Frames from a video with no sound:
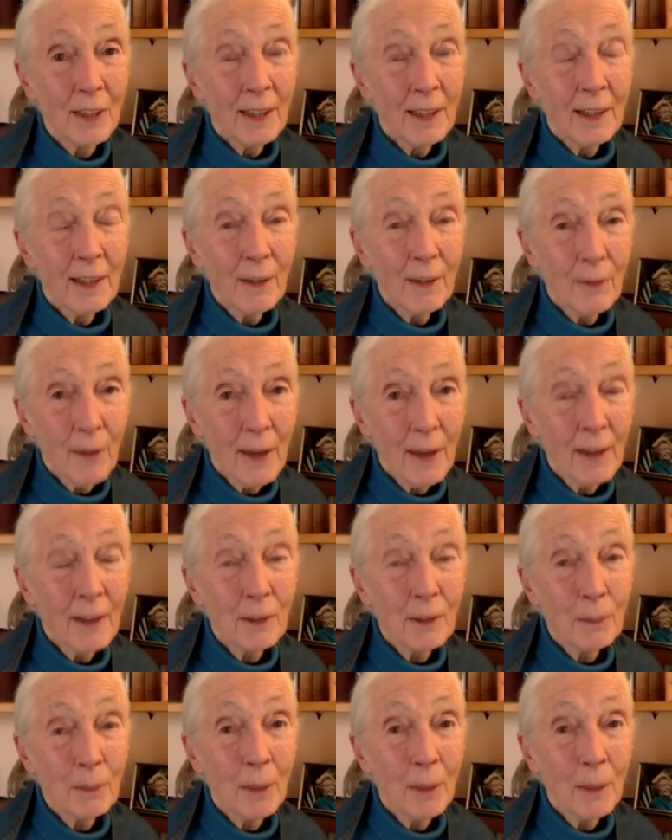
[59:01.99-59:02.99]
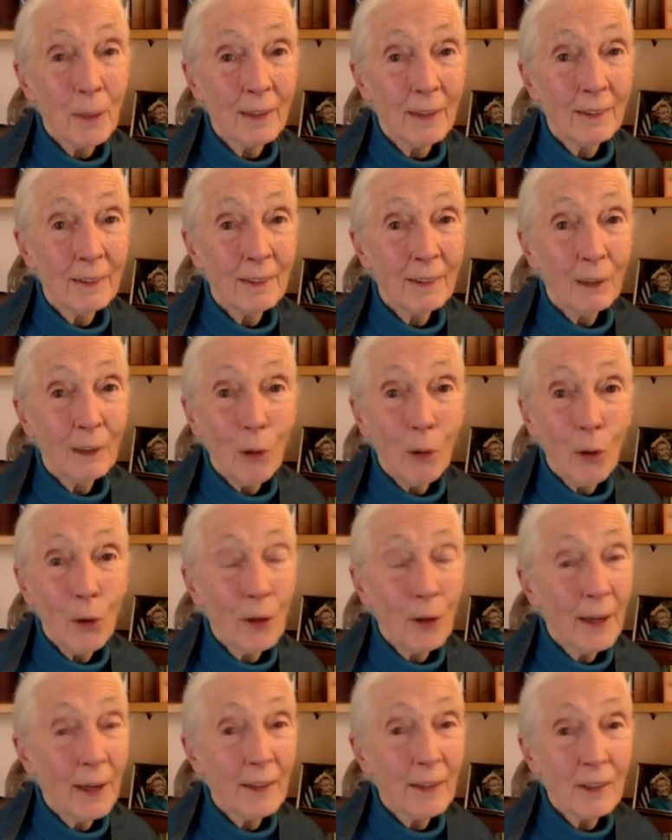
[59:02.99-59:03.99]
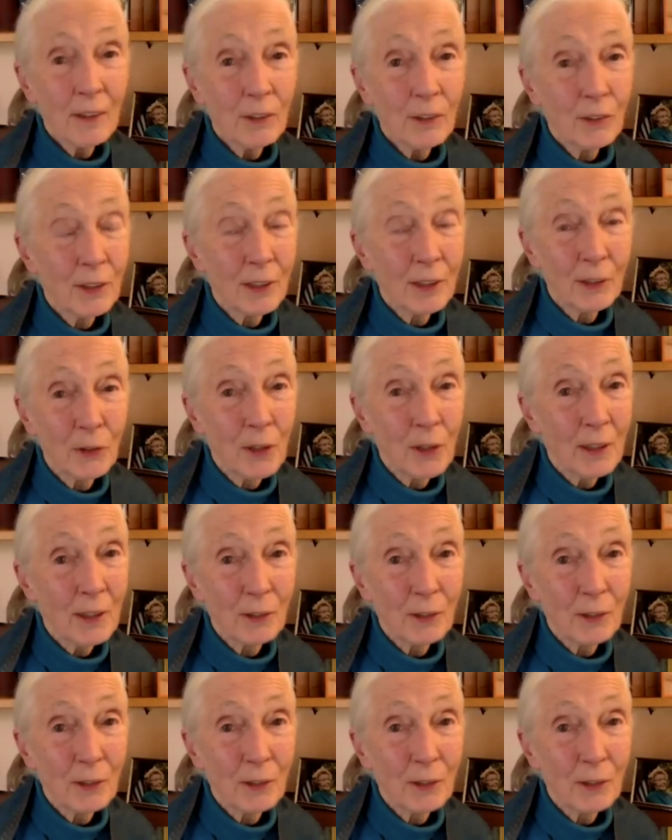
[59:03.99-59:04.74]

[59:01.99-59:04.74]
I've had in my long 86 years